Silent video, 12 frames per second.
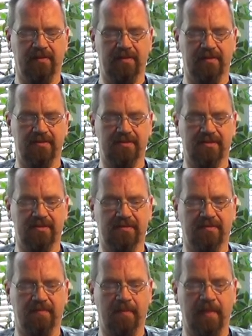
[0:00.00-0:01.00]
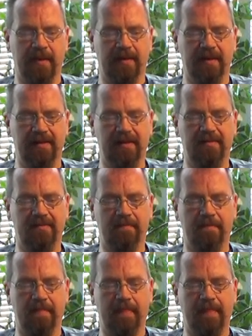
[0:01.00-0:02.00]
Yes. And then
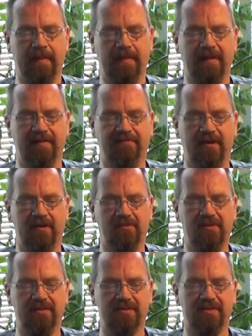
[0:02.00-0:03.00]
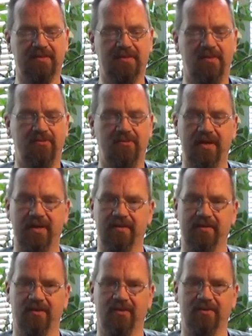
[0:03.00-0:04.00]
I found this
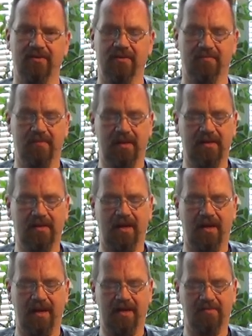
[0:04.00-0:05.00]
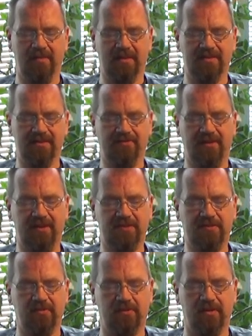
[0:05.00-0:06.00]
thread on Malena Ernman's
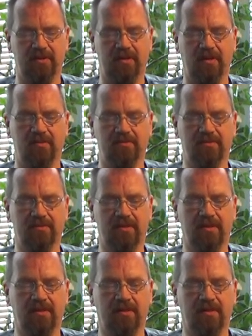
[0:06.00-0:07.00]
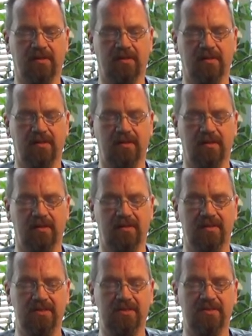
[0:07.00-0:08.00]
Facebook account.
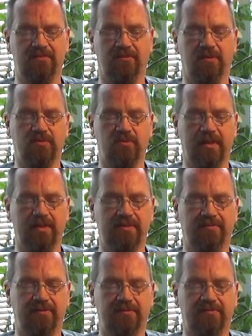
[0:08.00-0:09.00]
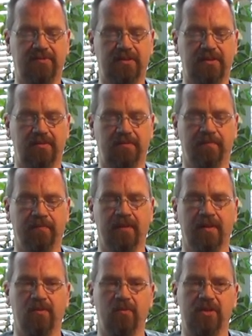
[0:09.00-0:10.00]
This is from 2015,
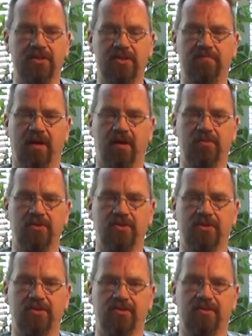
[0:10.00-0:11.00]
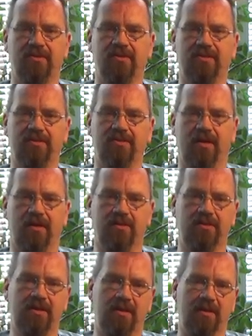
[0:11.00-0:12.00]
where she publishes this
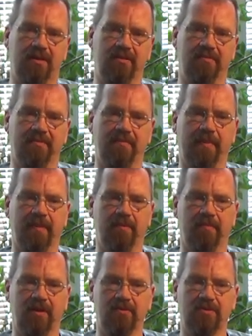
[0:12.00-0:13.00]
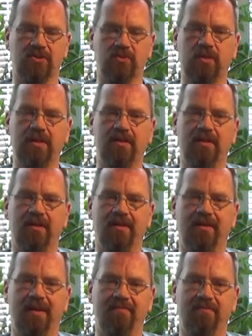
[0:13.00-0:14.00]
idea about Sweden
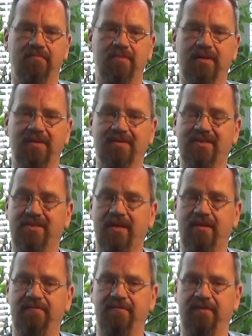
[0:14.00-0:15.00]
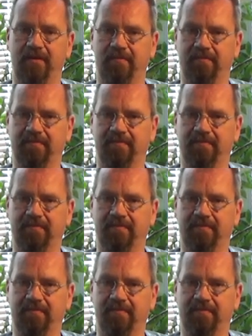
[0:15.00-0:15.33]
never being safer.